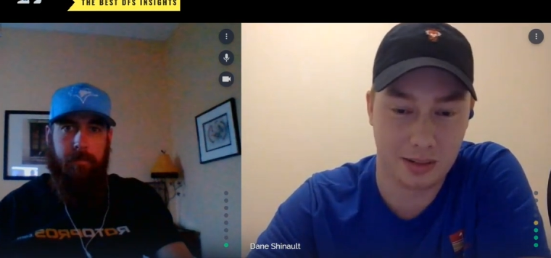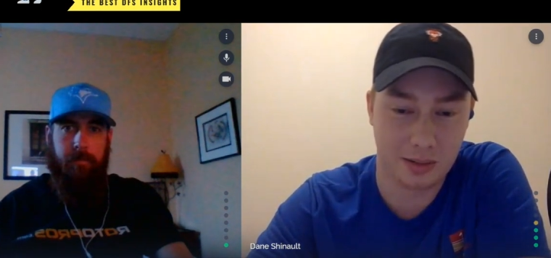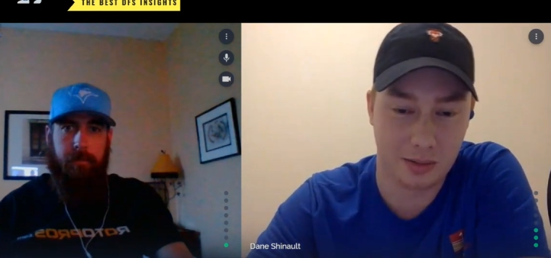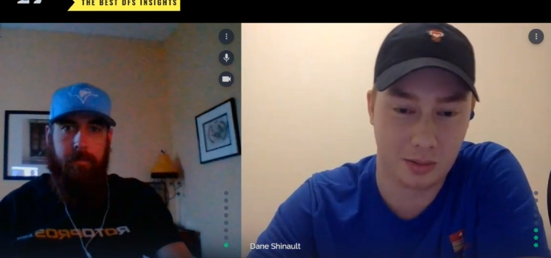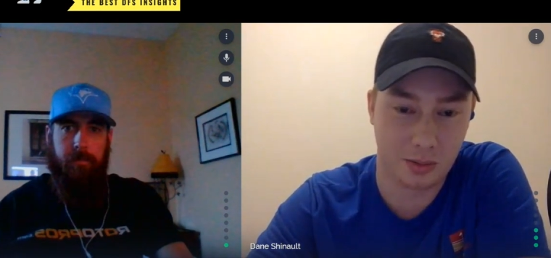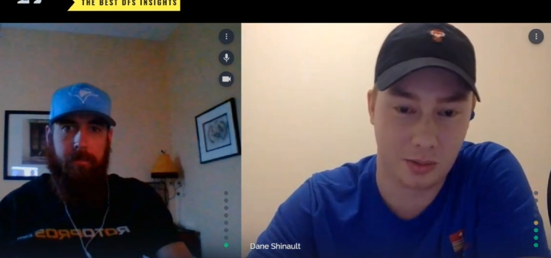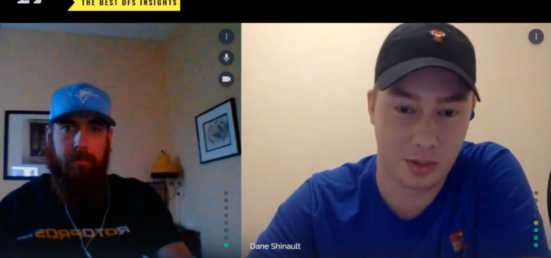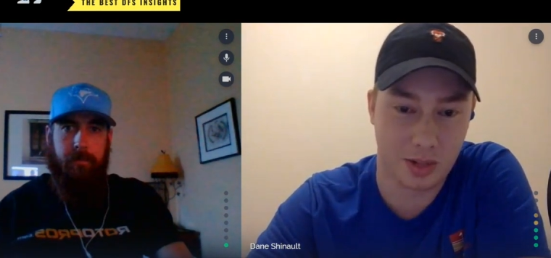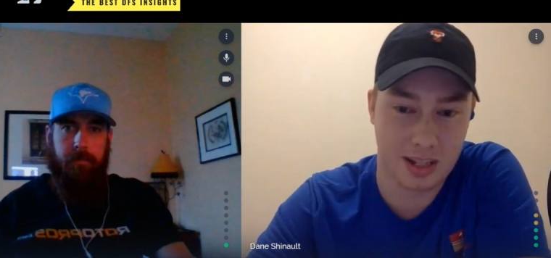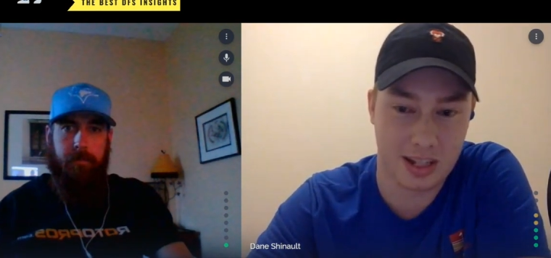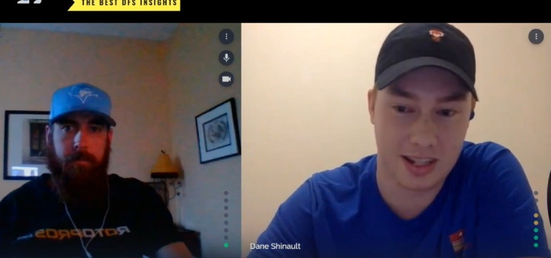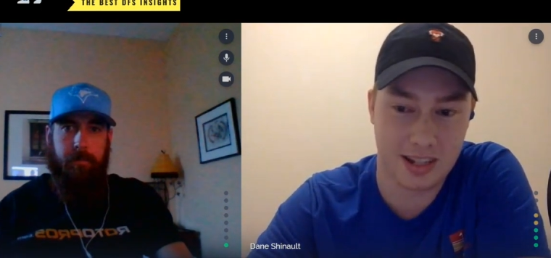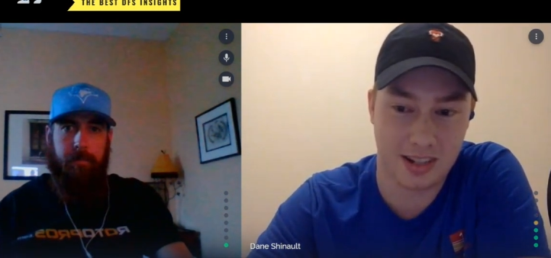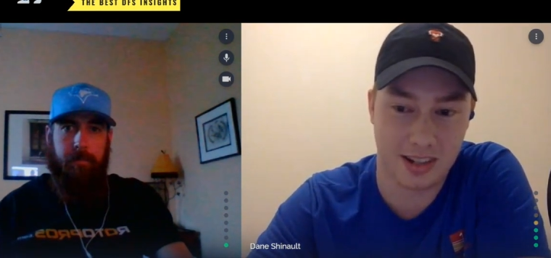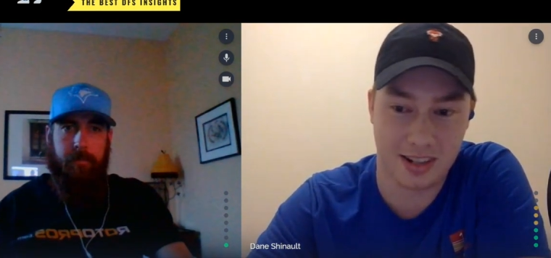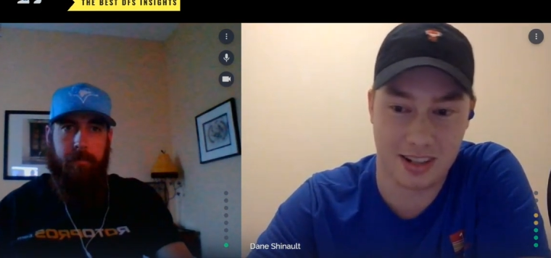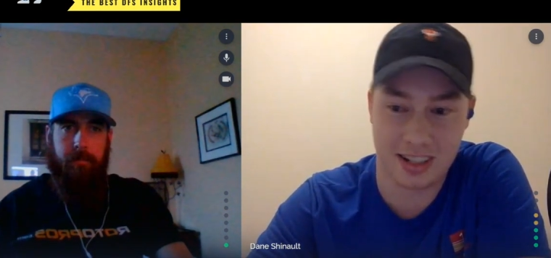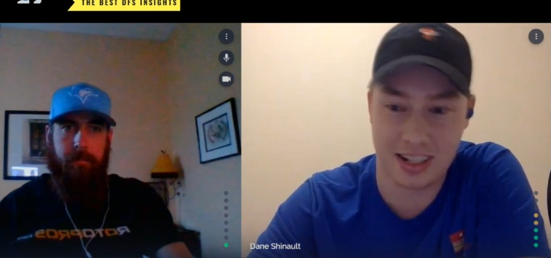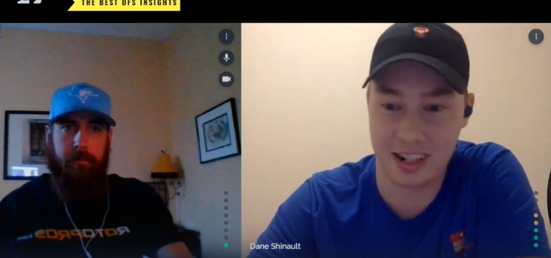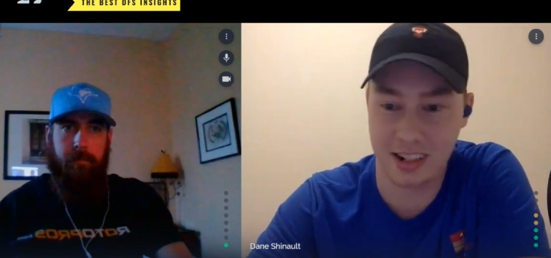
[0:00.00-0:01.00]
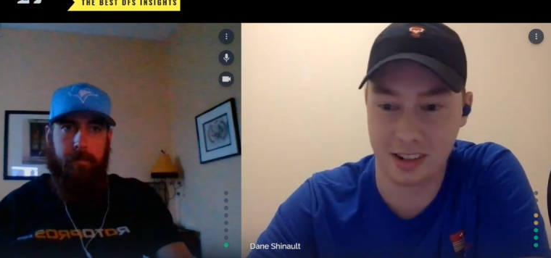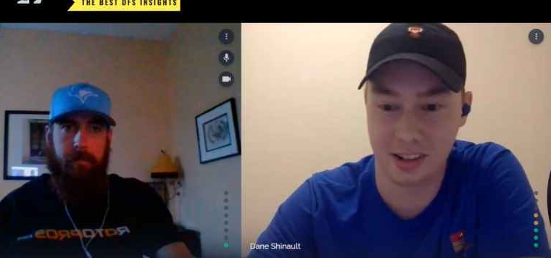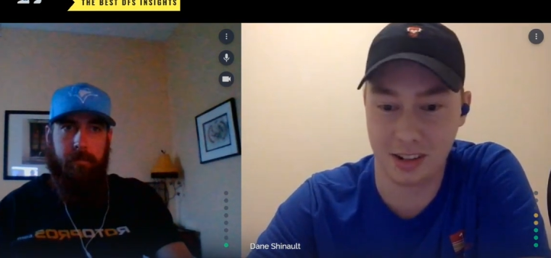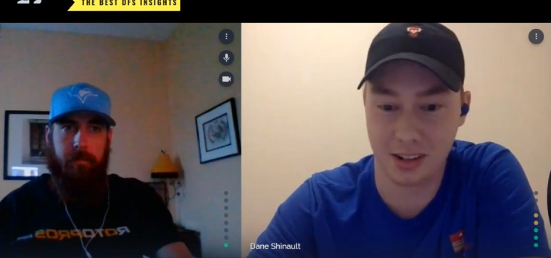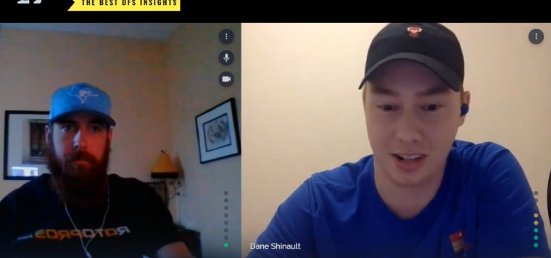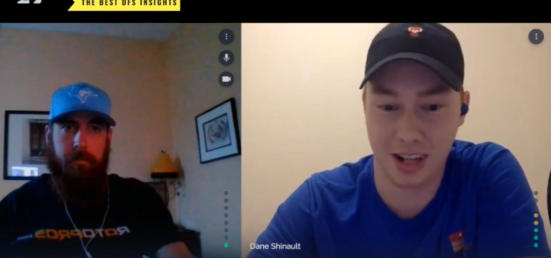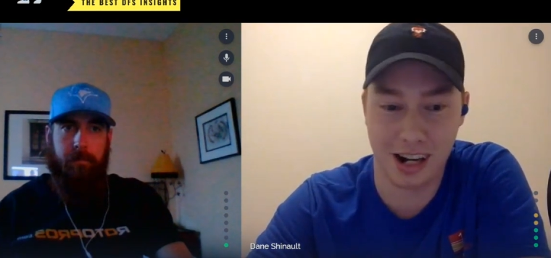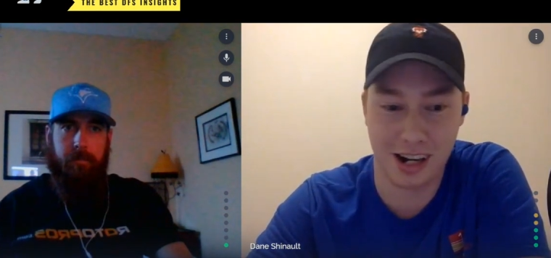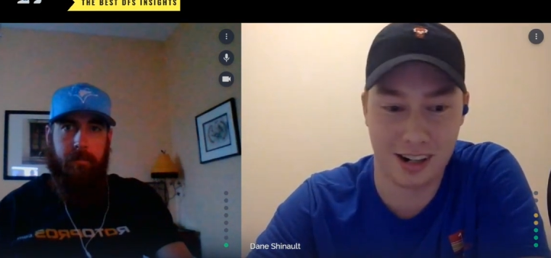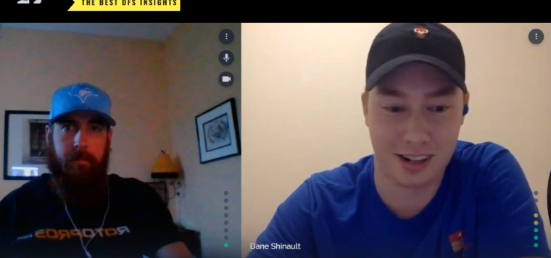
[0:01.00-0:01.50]
Speaker 1: once he starts getting a little
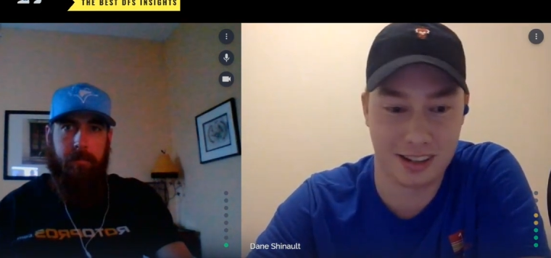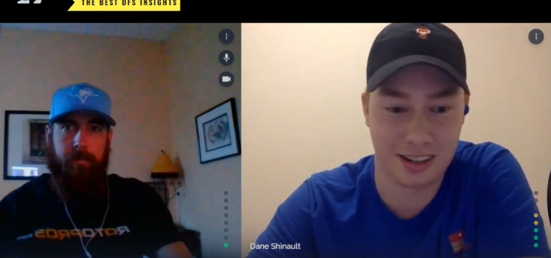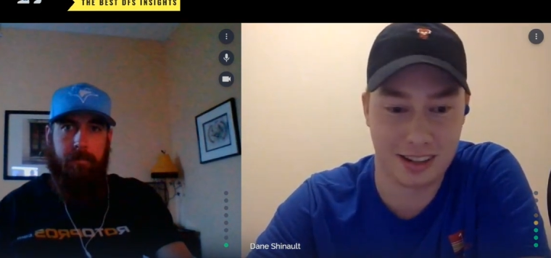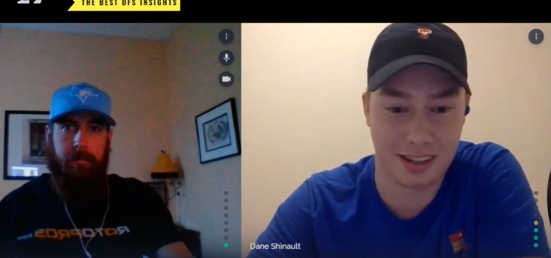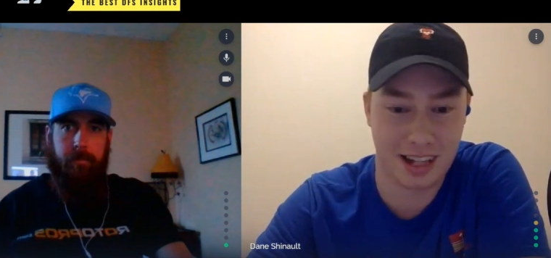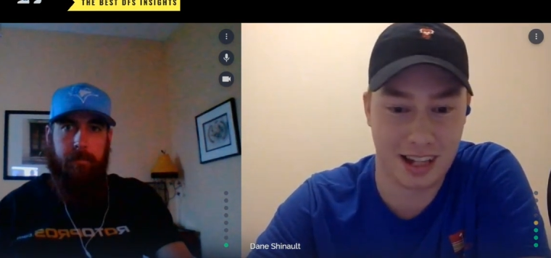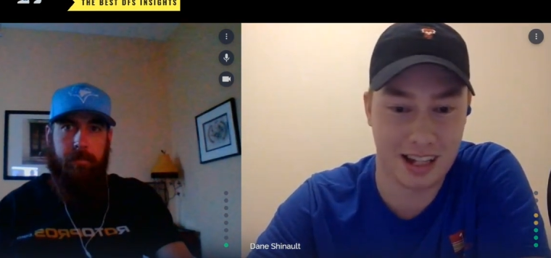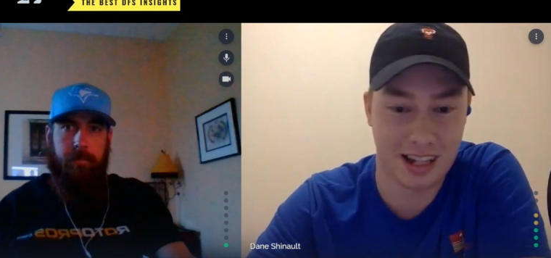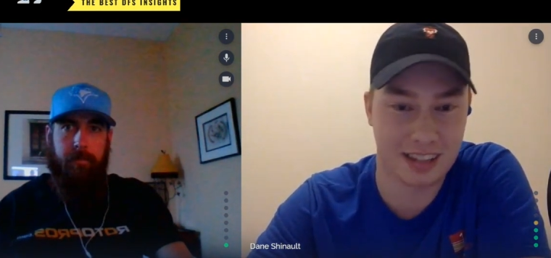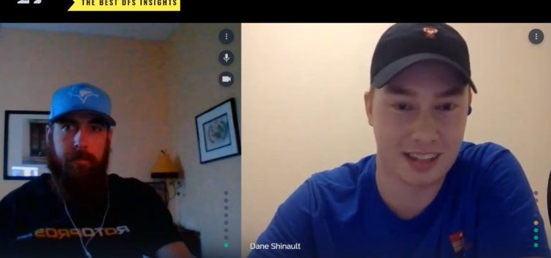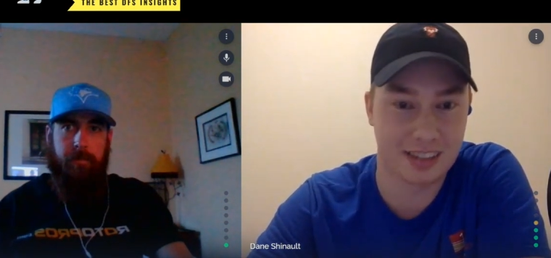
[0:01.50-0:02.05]
higher than that,